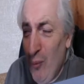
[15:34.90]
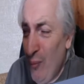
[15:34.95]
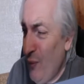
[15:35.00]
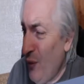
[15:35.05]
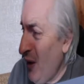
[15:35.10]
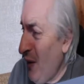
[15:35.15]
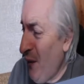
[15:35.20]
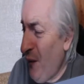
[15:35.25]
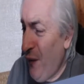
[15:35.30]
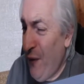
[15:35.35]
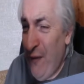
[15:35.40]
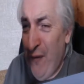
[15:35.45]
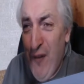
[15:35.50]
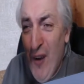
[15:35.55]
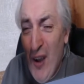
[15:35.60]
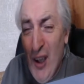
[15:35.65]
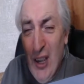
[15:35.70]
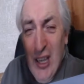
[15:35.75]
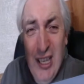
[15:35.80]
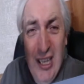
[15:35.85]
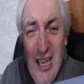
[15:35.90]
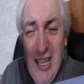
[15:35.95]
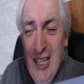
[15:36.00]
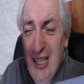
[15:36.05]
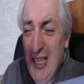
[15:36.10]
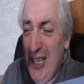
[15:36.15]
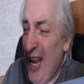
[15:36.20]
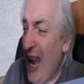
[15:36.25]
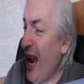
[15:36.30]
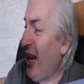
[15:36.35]
You fucking
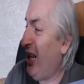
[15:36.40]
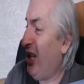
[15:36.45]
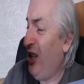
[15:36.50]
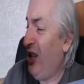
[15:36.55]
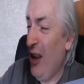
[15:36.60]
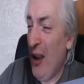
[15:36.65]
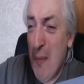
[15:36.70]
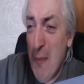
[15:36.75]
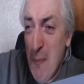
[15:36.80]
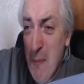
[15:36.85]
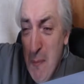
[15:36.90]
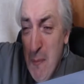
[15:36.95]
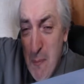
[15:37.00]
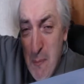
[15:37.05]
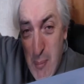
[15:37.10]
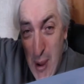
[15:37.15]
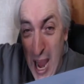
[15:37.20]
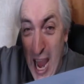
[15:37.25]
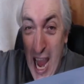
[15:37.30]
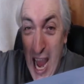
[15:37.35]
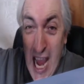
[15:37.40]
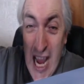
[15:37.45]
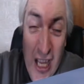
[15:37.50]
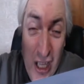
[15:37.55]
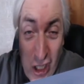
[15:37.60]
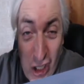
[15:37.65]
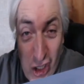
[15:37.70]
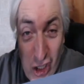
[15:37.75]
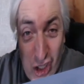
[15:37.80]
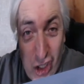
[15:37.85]
dicks.
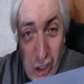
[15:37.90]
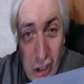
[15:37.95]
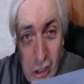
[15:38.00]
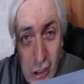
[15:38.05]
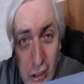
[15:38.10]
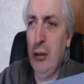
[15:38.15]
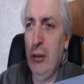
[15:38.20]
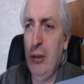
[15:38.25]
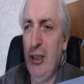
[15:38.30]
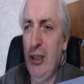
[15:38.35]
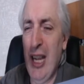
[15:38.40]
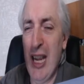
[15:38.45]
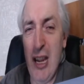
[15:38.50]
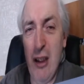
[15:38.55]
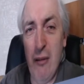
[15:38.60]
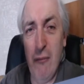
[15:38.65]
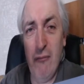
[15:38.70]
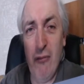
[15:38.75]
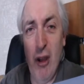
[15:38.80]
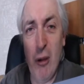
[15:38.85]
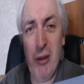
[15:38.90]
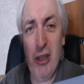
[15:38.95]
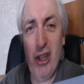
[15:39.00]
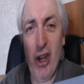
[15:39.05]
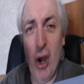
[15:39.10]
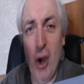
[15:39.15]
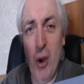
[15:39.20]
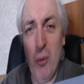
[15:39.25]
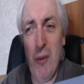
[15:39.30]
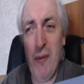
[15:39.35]
Bins! Take your rubbish
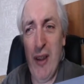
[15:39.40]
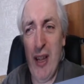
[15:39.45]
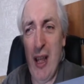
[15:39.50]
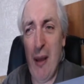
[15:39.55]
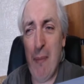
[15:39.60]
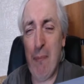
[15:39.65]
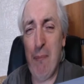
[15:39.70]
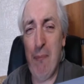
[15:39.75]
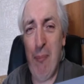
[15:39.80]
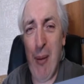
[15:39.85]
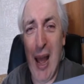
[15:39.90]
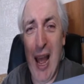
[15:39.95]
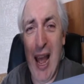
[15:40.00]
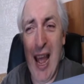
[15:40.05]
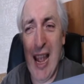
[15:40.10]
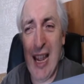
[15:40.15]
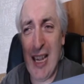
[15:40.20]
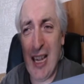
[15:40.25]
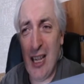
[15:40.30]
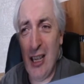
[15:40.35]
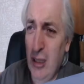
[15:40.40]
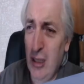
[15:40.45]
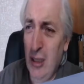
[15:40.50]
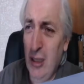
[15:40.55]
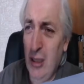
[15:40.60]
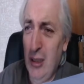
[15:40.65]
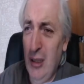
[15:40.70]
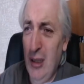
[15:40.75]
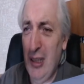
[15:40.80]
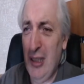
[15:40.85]
home with you in a bag.
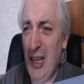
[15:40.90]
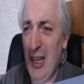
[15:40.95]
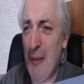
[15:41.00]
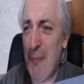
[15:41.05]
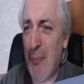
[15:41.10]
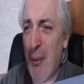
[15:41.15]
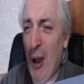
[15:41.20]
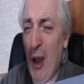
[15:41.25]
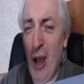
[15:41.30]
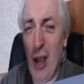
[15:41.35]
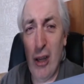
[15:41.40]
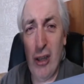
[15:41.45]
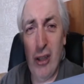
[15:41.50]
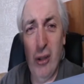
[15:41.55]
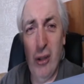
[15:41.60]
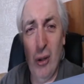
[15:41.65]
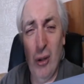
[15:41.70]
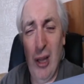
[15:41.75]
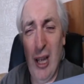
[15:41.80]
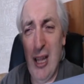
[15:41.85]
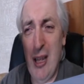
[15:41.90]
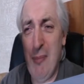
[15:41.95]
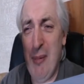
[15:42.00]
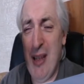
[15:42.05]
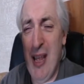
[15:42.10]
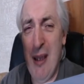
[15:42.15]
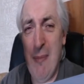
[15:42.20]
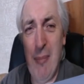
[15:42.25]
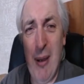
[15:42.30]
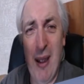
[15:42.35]
And they said the parks look like they've been
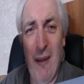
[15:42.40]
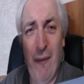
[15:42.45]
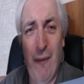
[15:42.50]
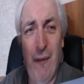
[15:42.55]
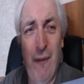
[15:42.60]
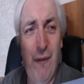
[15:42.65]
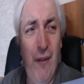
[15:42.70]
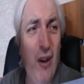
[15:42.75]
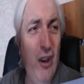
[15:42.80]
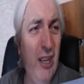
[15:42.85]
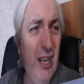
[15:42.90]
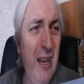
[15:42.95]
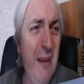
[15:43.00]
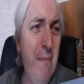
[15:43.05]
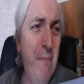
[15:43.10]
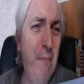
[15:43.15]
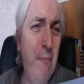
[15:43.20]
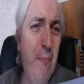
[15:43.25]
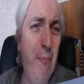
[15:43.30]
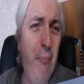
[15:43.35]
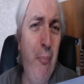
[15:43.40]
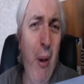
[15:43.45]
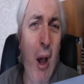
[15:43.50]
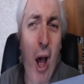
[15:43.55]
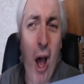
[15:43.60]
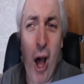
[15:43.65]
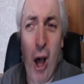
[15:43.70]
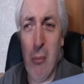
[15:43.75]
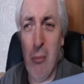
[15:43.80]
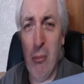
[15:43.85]
hit by a fucking
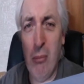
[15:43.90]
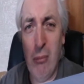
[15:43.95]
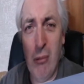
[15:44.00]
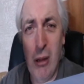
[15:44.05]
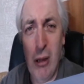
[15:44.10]
bomb.